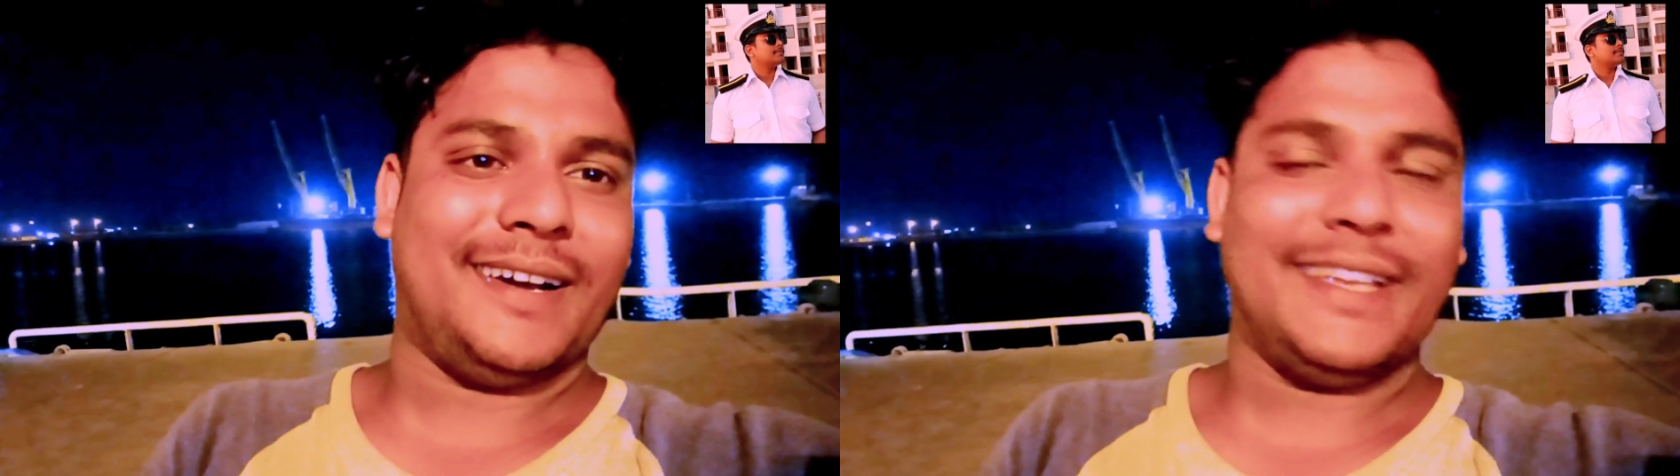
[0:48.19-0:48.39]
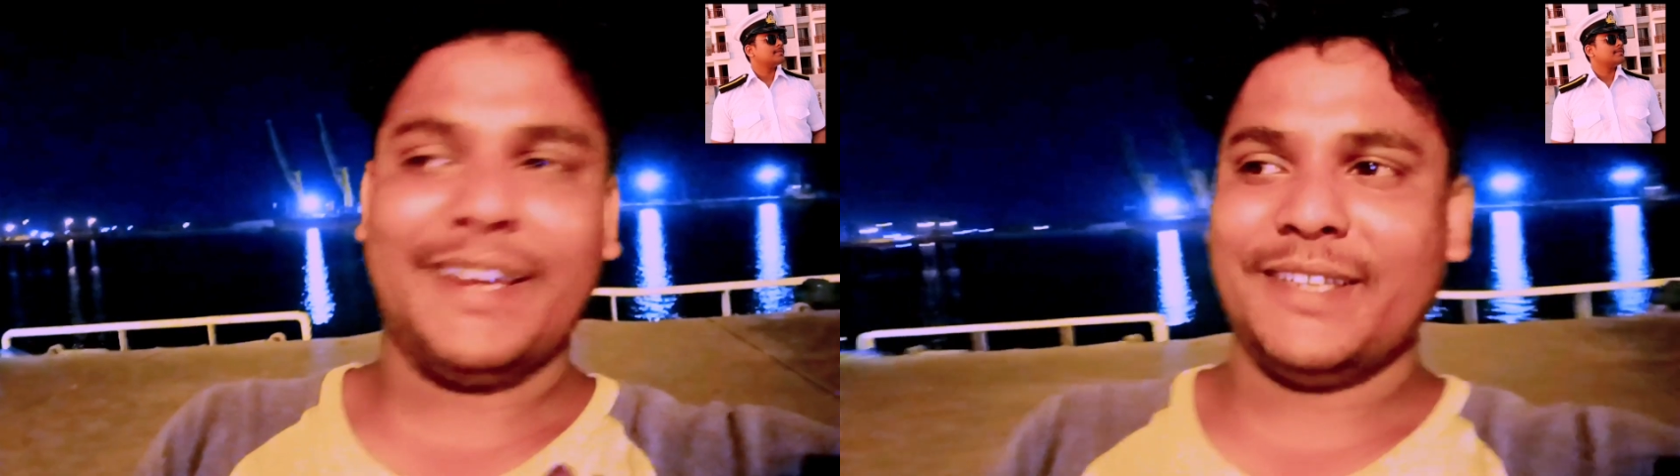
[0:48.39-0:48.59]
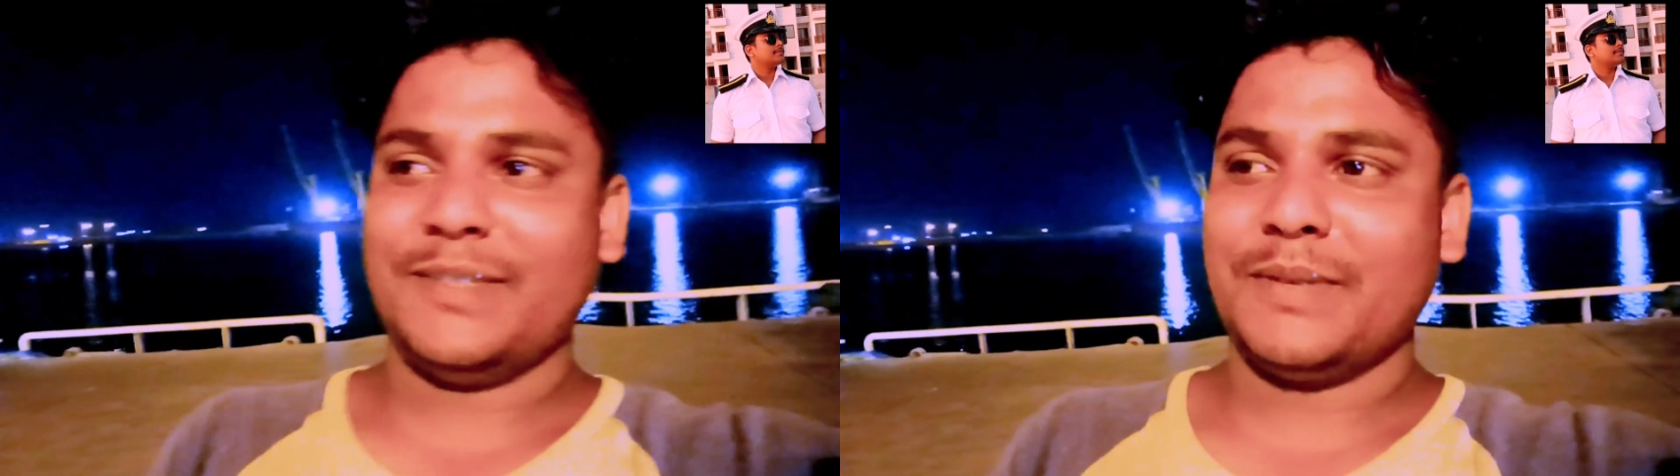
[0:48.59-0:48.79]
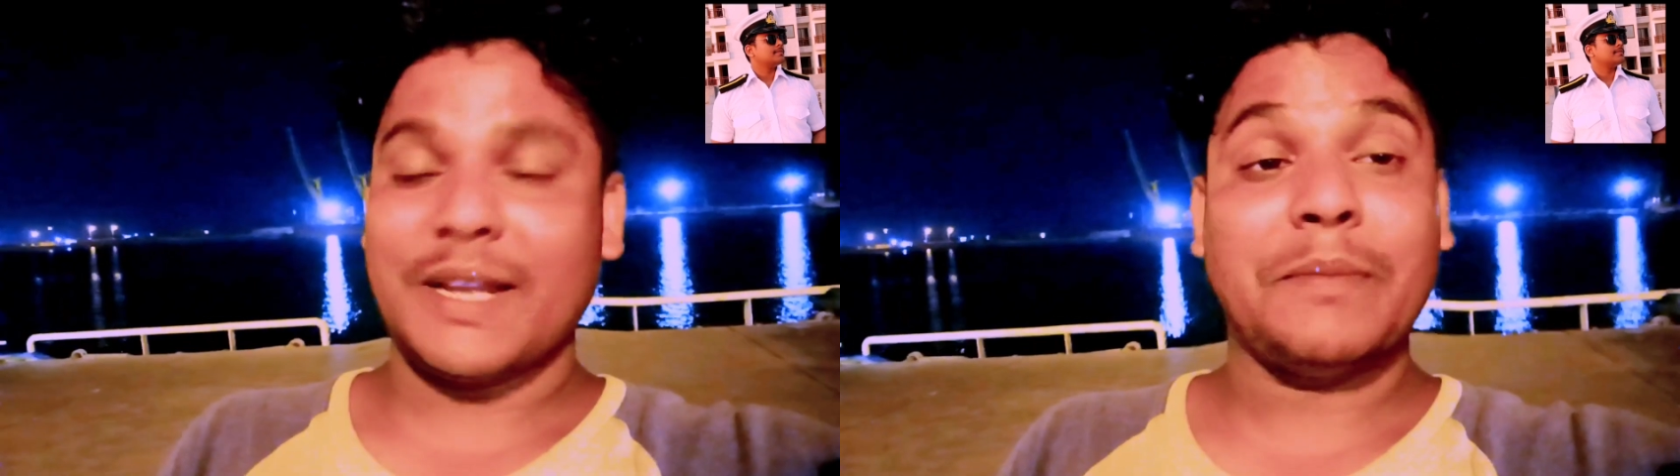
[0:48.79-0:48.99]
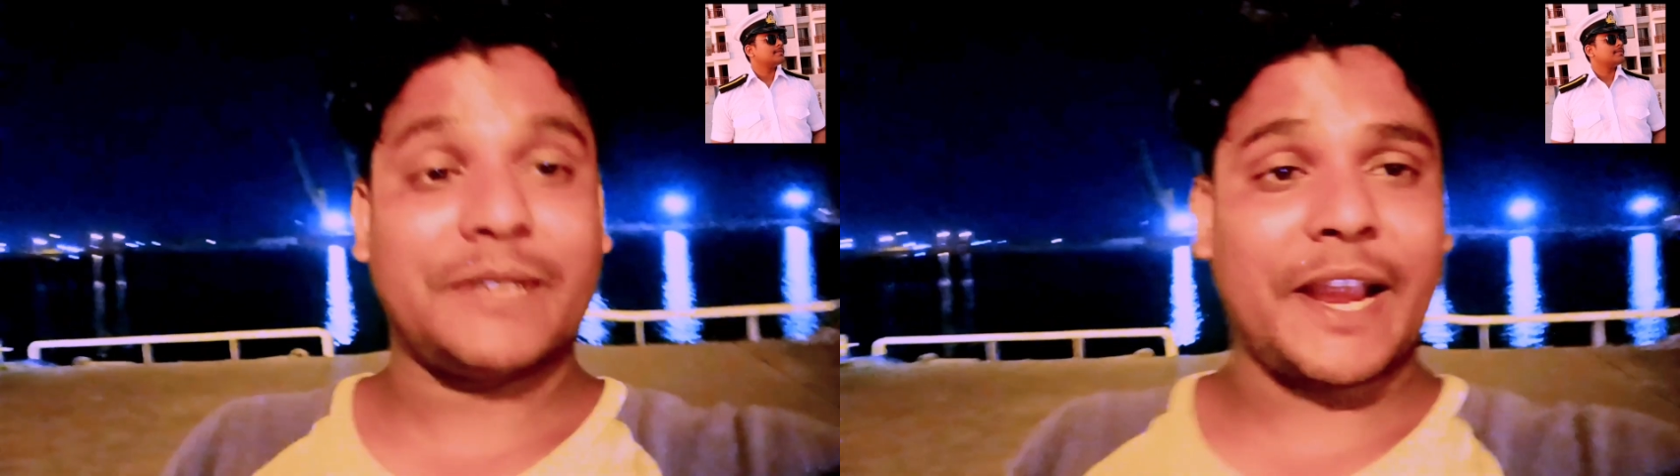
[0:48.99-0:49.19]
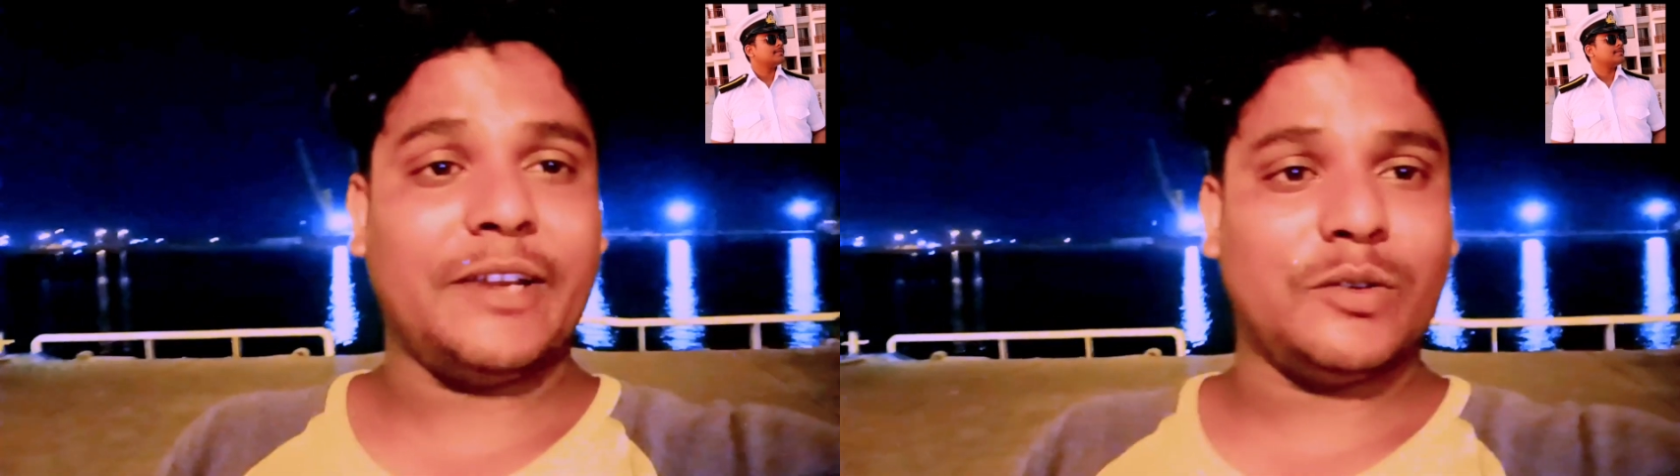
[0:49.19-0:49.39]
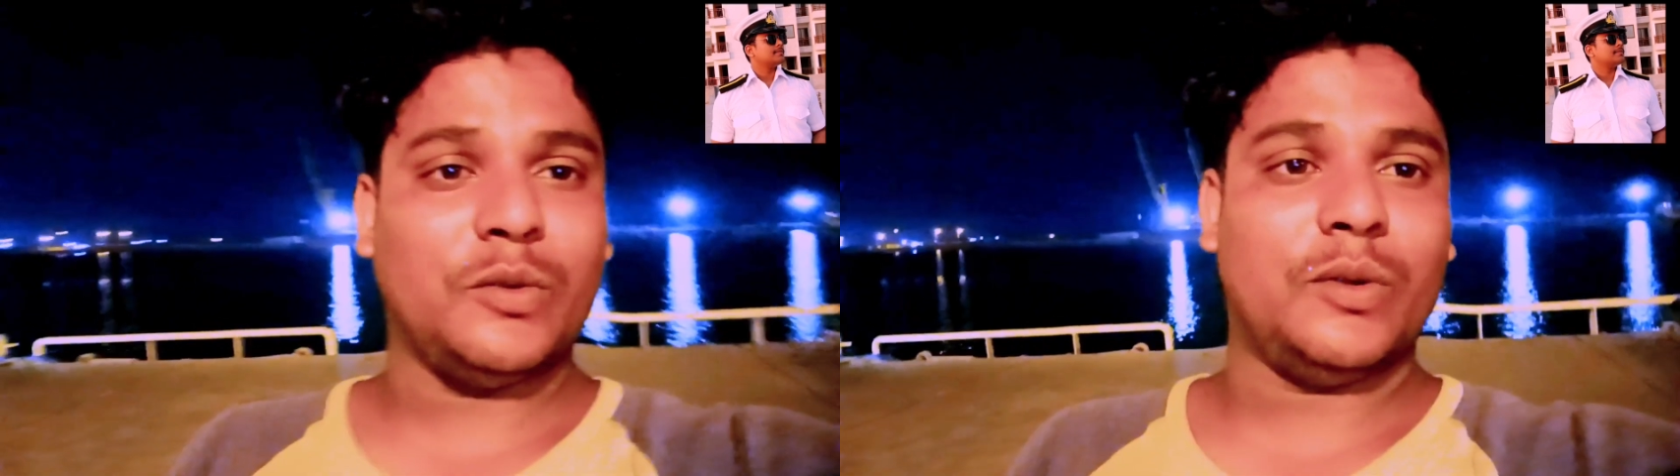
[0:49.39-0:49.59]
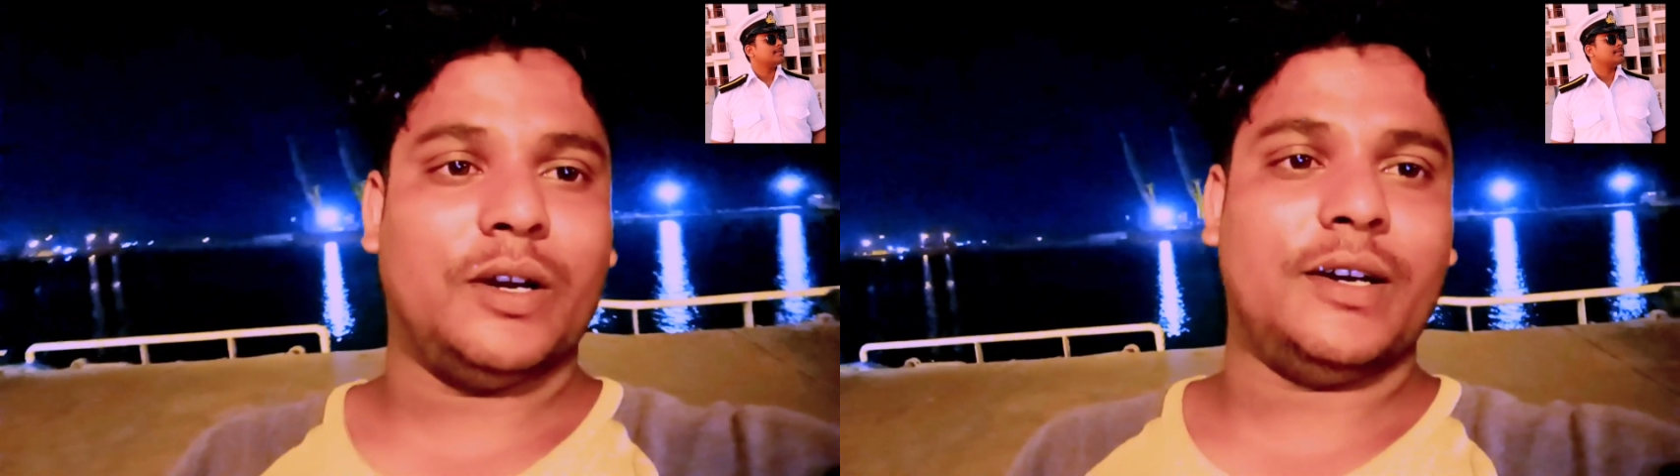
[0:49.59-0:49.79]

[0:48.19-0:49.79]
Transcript: English, but I am trying to